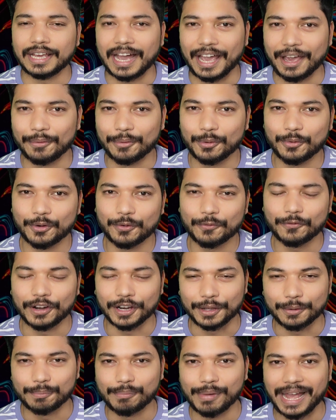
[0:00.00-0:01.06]
Hi everyone,
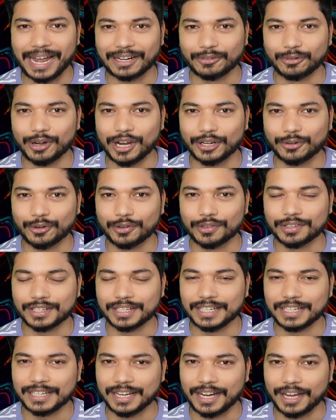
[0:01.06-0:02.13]
welcome back to Electronics
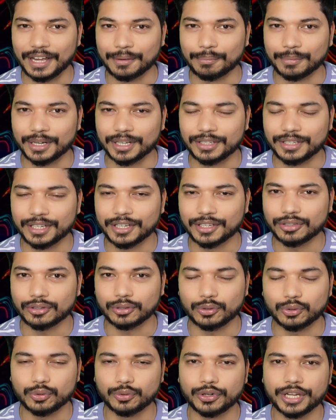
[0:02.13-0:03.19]
Geek. I am Ajay. So
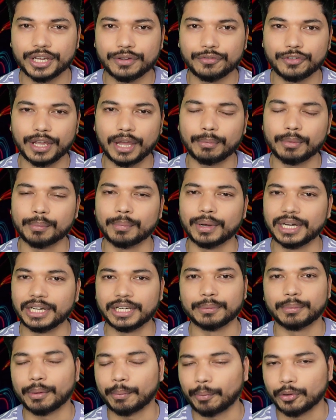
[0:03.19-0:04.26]
today we have a
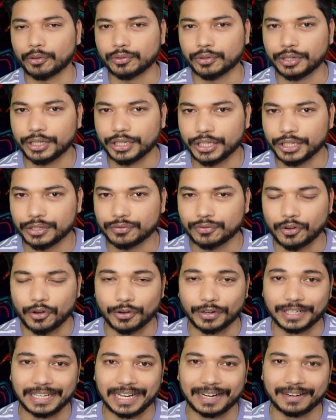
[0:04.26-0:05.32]
multiple opportunities
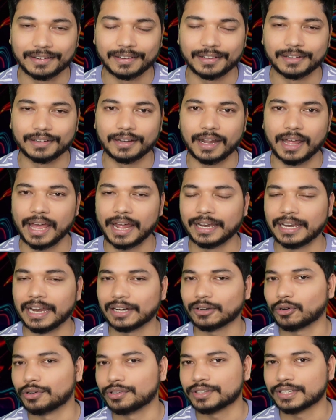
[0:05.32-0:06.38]
for electrical and
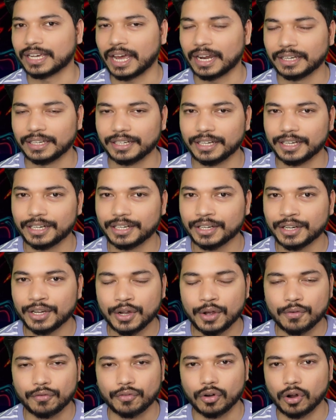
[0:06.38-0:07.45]
electronics candidate
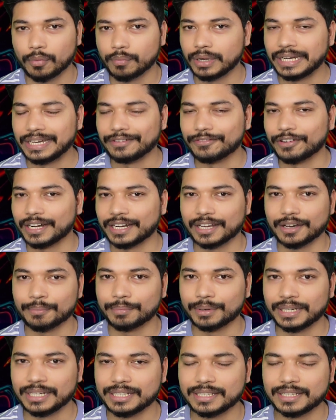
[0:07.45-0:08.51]
from different
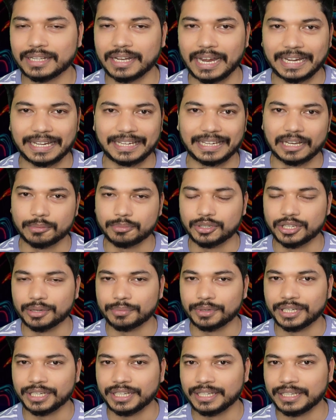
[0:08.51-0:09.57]
companies like
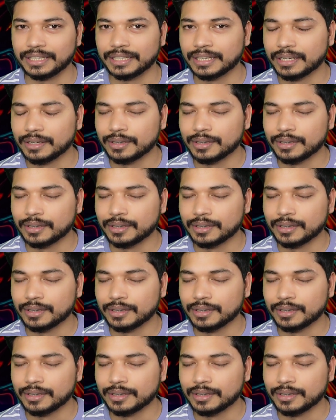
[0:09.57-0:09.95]
Capgemini,